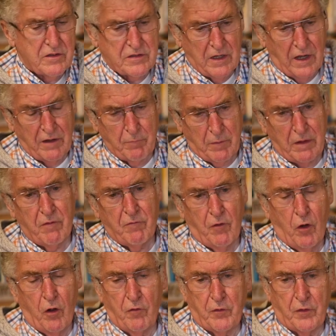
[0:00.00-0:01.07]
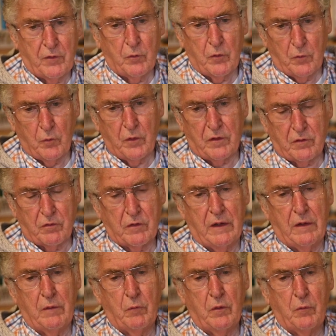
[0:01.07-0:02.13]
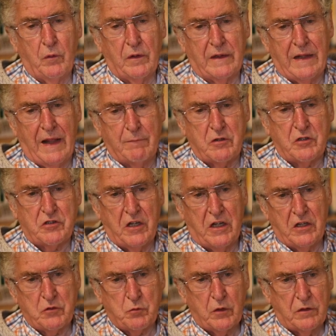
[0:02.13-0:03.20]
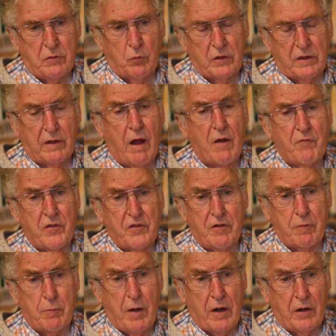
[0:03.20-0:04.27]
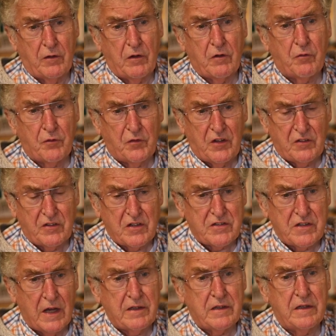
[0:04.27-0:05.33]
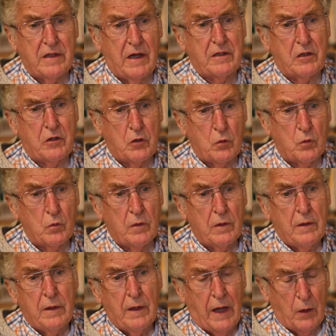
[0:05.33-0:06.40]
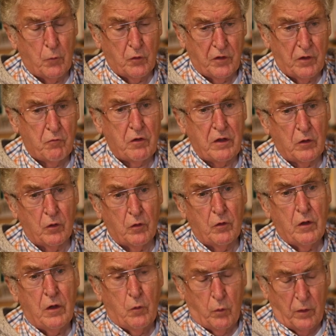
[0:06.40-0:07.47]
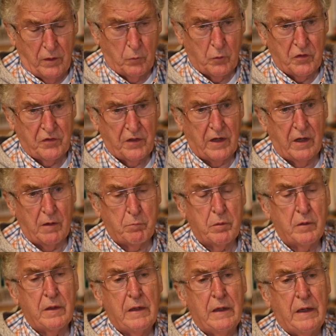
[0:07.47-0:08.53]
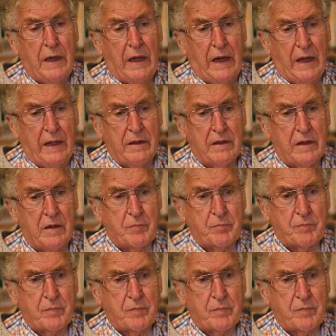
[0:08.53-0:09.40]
I've been involved with climate change, with the Conference of the Parties since 1992. I was in Rio when it was set up, and the